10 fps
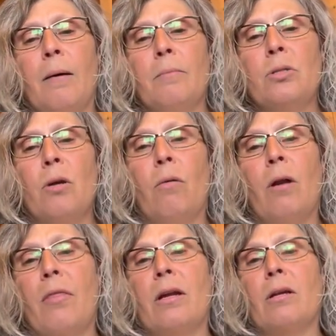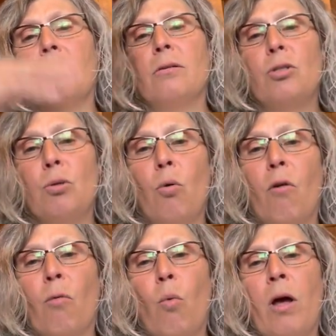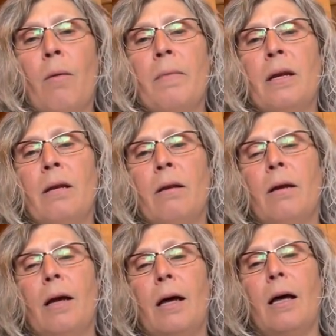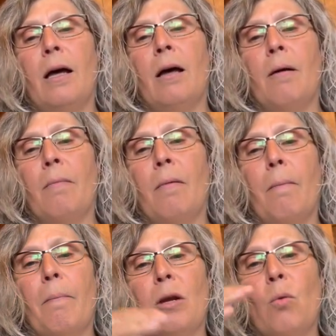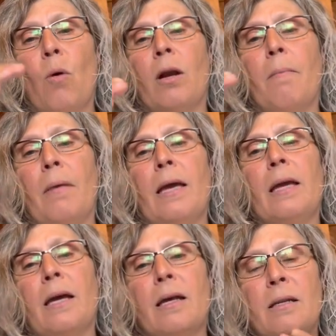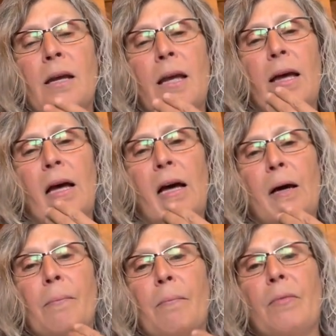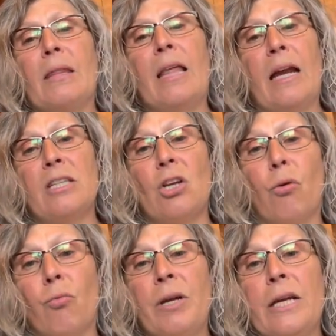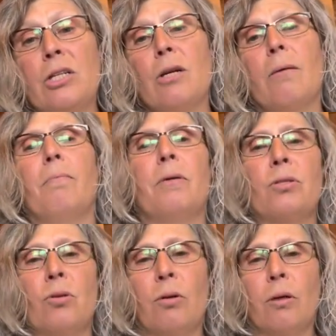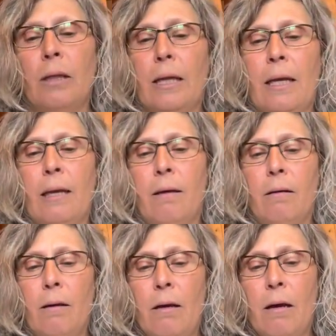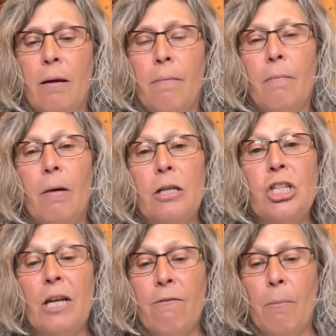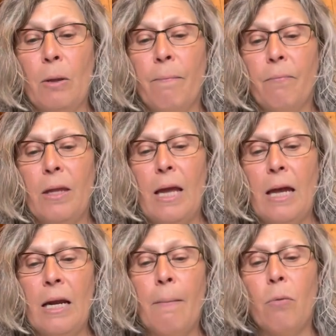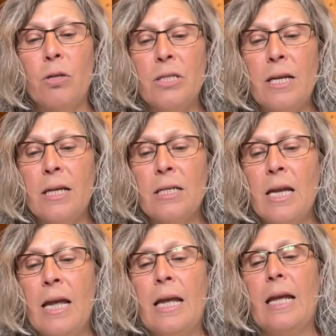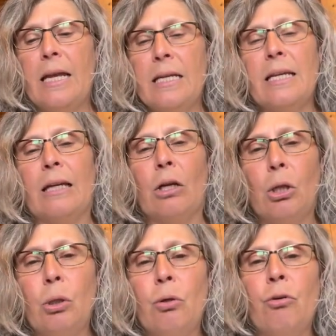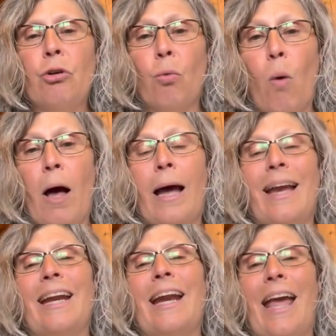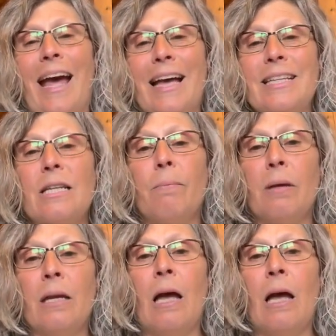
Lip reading: So nothing too overwhelming, but you want to make it that it's a reach, but certainly achievable. And number 6 is include your why, and it has to be